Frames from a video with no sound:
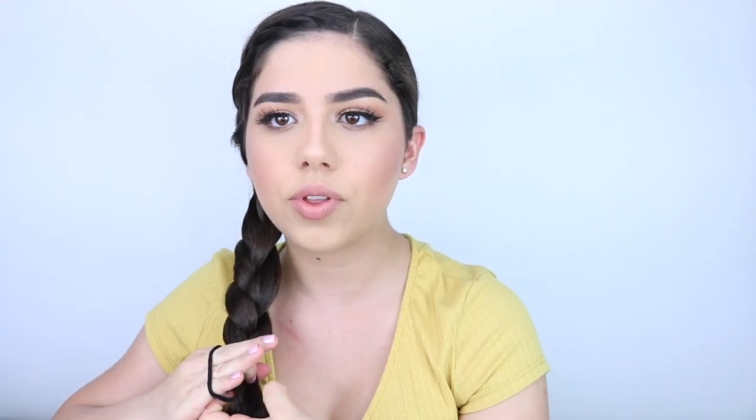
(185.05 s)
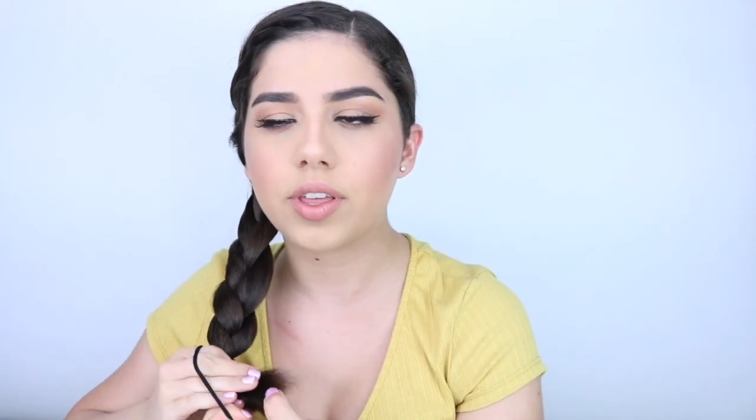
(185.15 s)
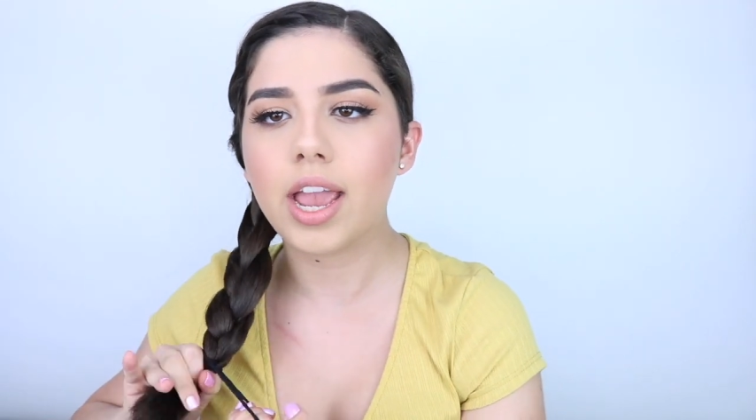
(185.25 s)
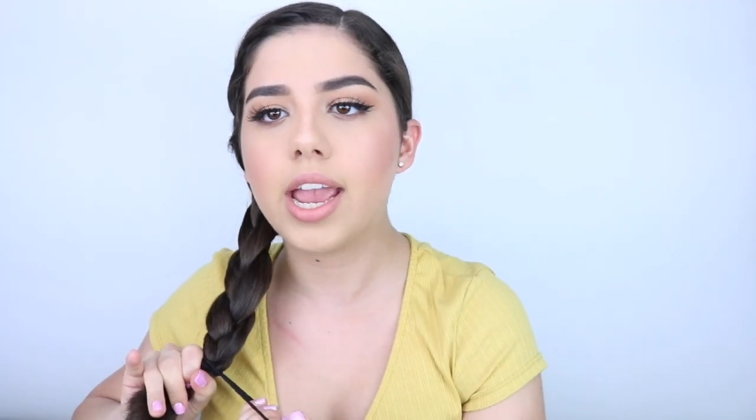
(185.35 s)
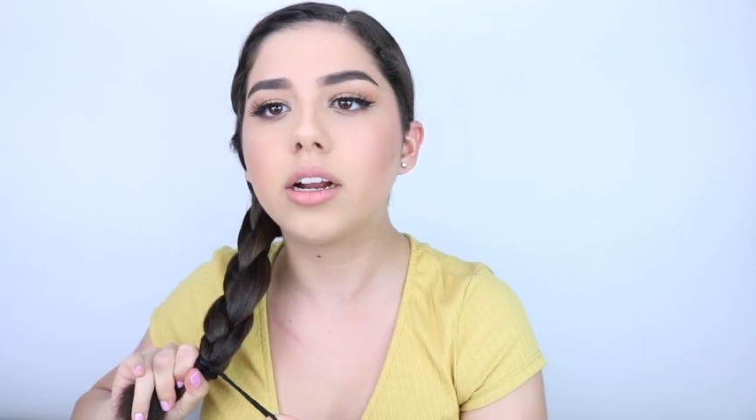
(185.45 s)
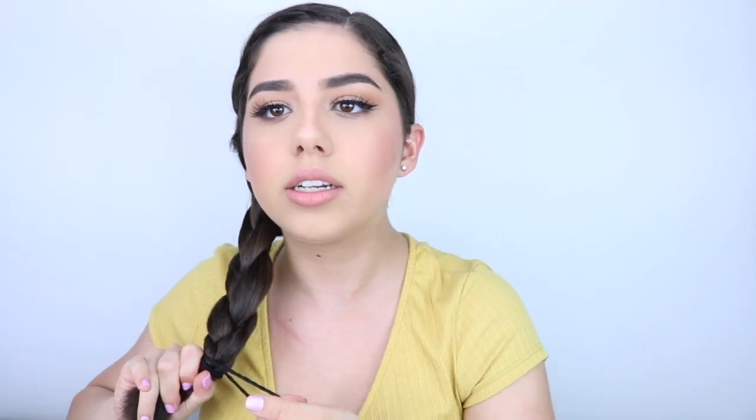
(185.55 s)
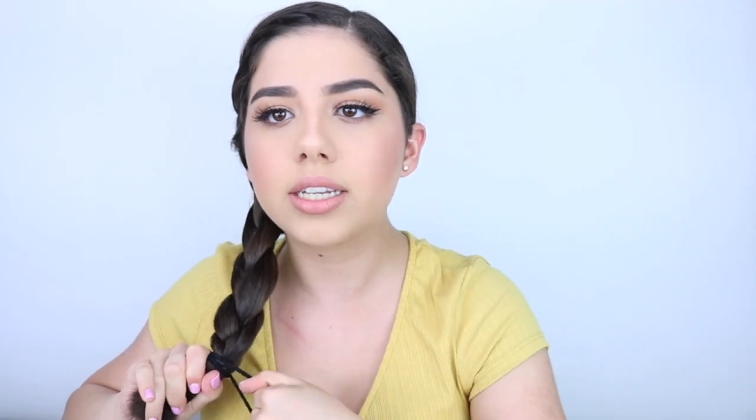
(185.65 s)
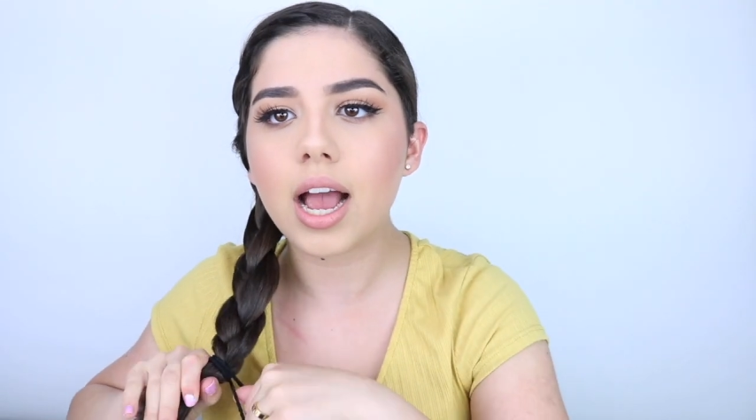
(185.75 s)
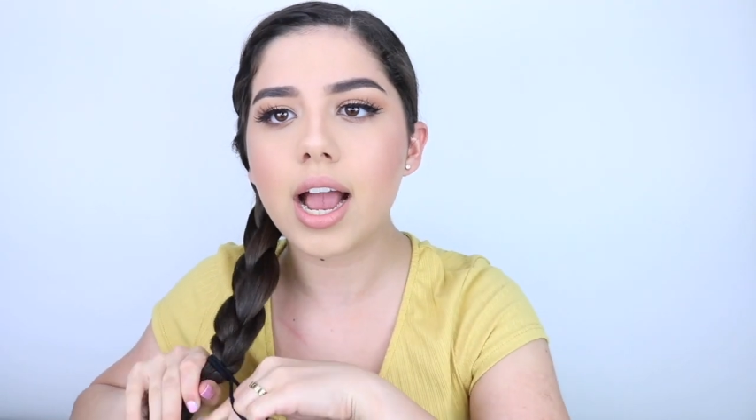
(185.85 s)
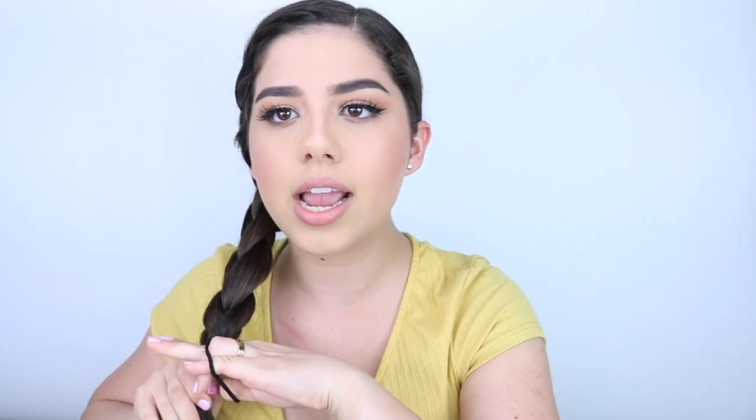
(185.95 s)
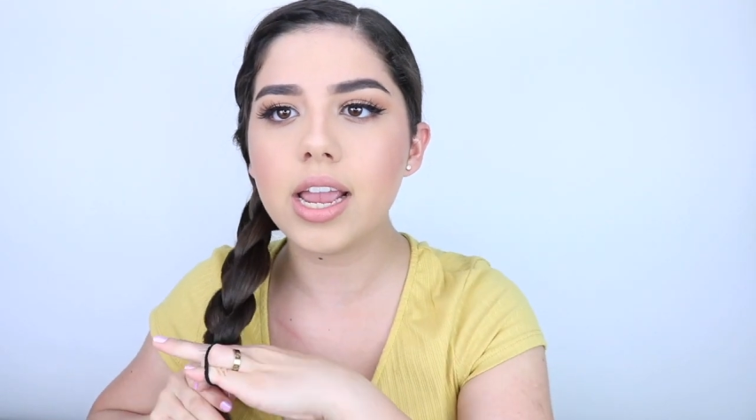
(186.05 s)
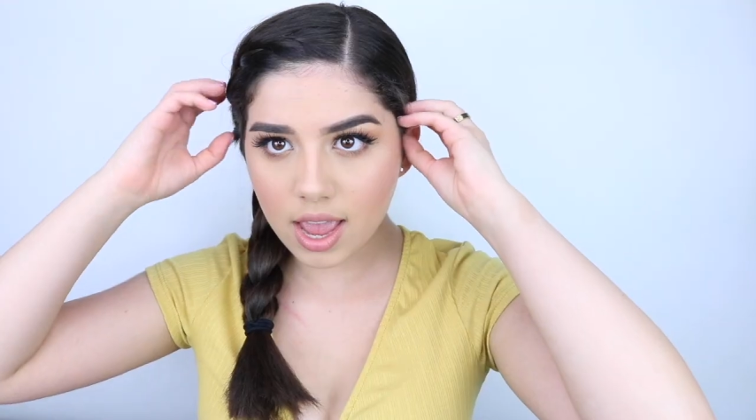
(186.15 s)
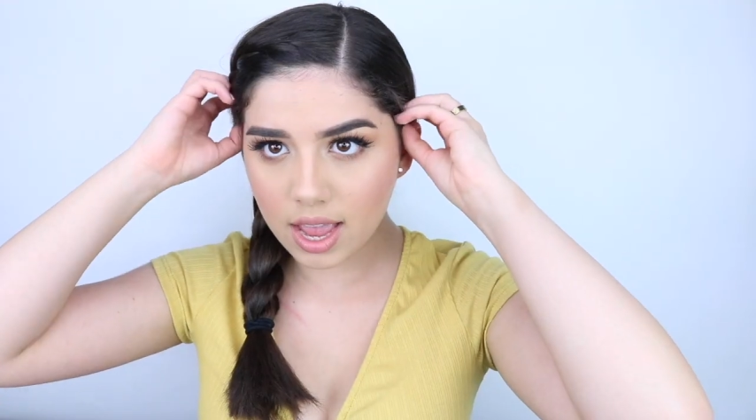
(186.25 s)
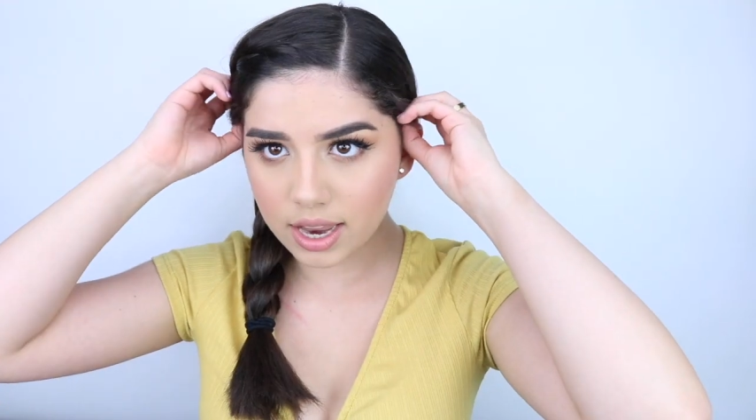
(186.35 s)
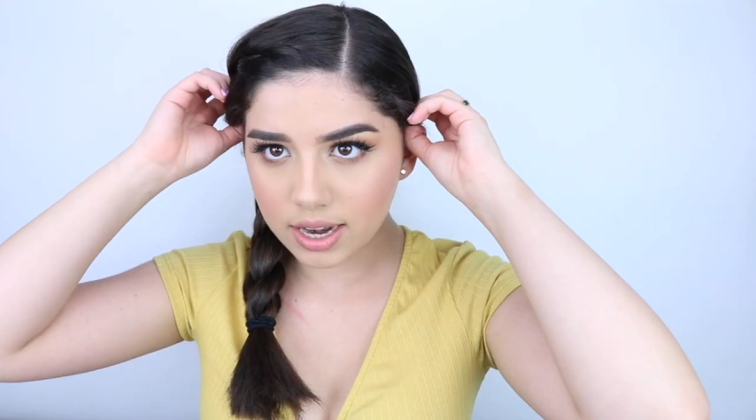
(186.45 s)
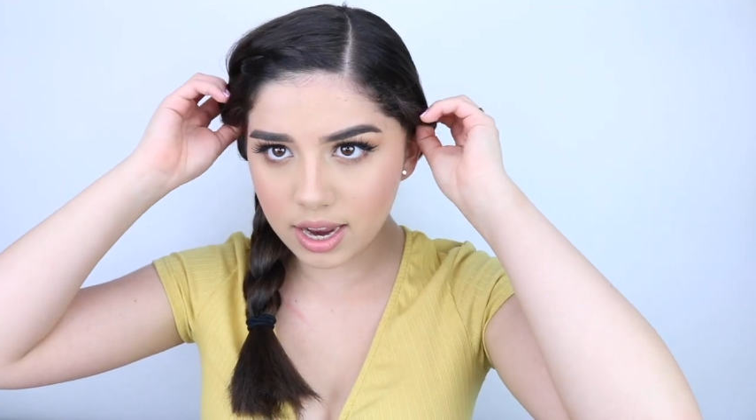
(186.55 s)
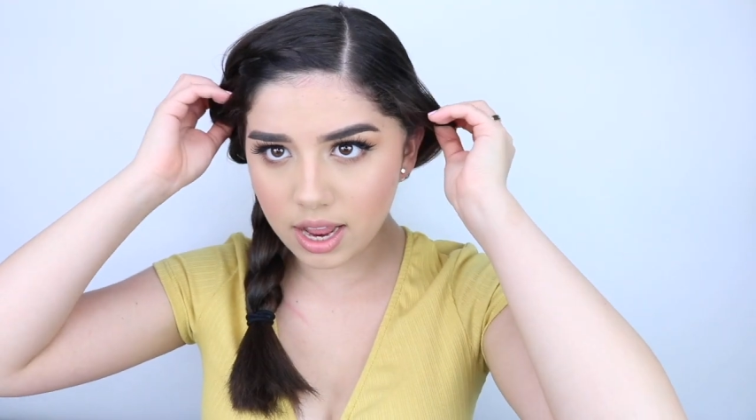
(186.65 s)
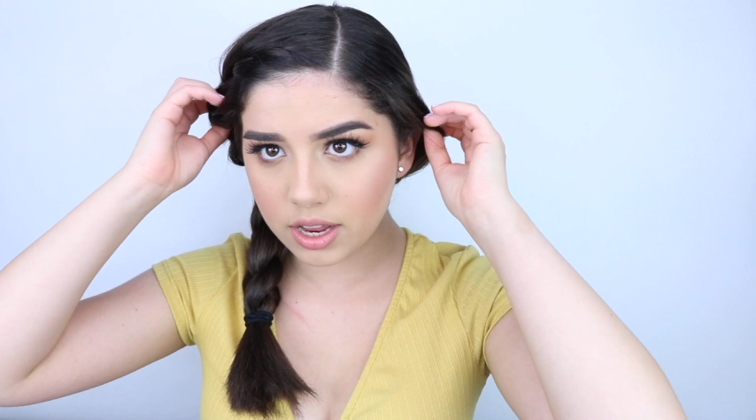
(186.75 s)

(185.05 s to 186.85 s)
with a hair tie and